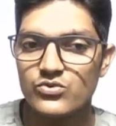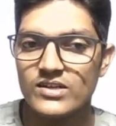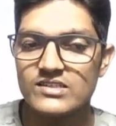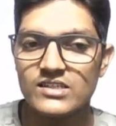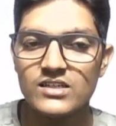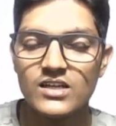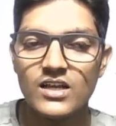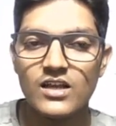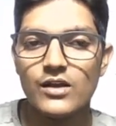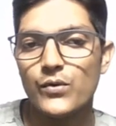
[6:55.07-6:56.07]
You can see,
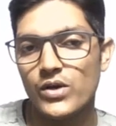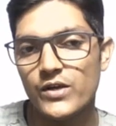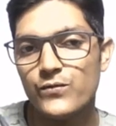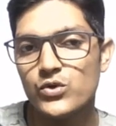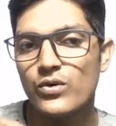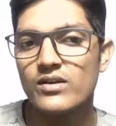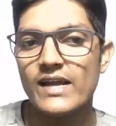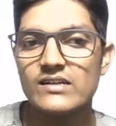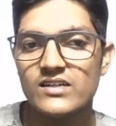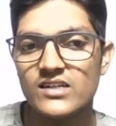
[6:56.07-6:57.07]
if you are
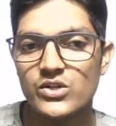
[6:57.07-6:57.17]
writing